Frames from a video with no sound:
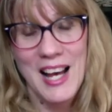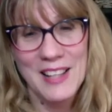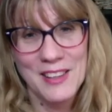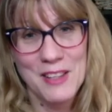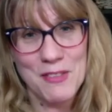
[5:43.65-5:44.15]

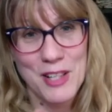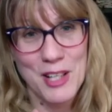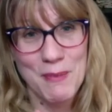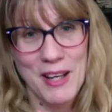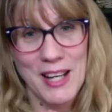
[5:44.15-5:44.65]
I love
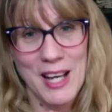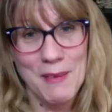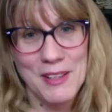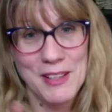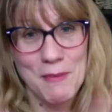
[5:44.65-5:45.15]
reading my
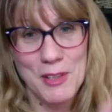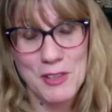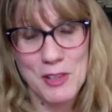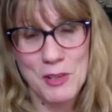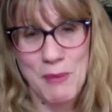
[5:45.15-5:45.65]
comments. I've been
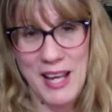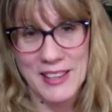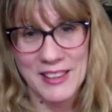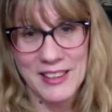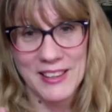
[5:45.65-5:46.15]
so bad
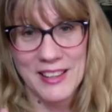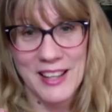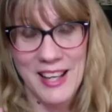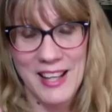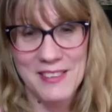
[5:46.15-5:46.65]

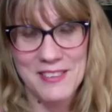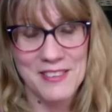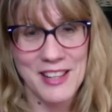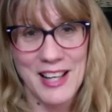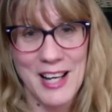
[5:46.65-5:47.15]
lately
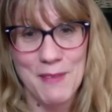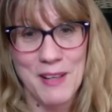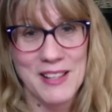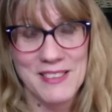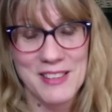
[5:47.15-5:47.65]
answering comments.